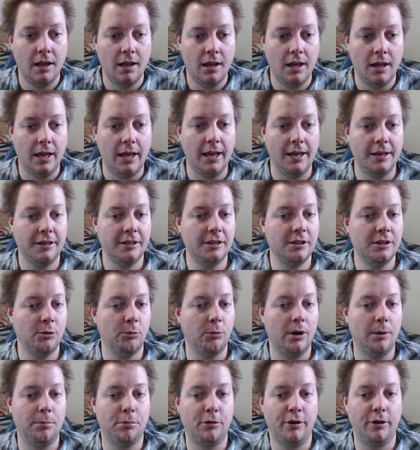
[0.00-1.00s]
And in the
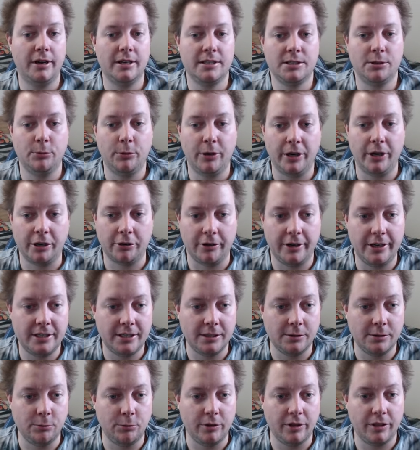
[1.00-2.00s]
web browser, we're
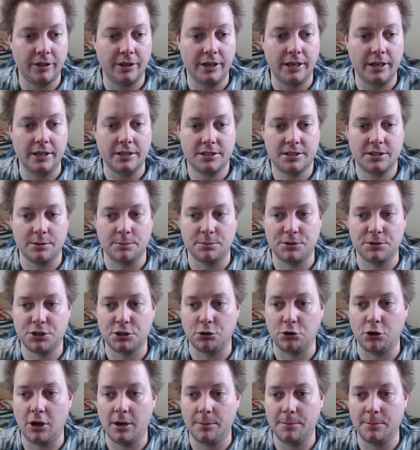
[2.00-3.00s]
greeted with the
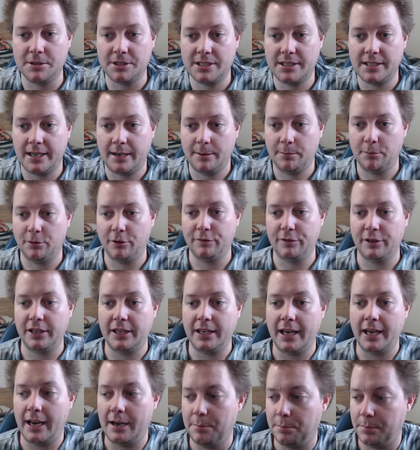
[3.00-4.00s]
subscribers tab of the
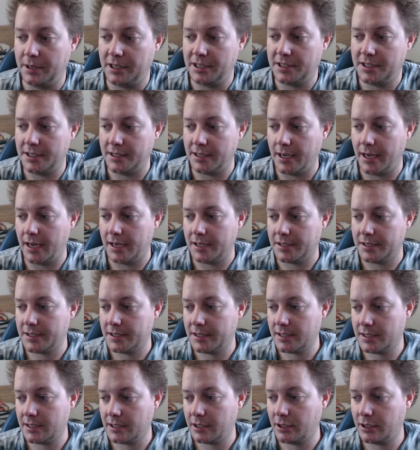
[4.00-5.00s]

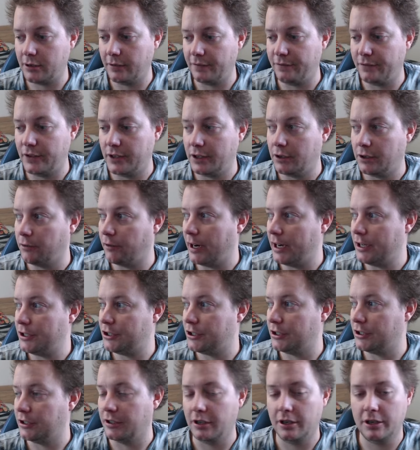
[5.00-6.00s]
YateBTS
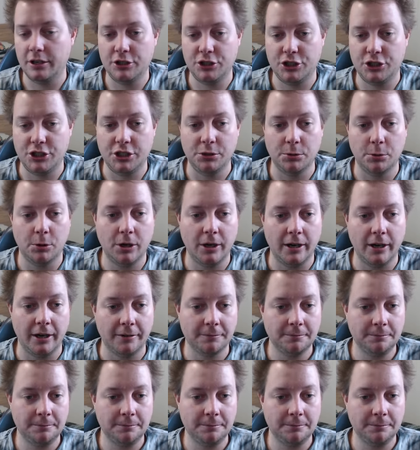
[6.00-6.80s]
configuration GUI.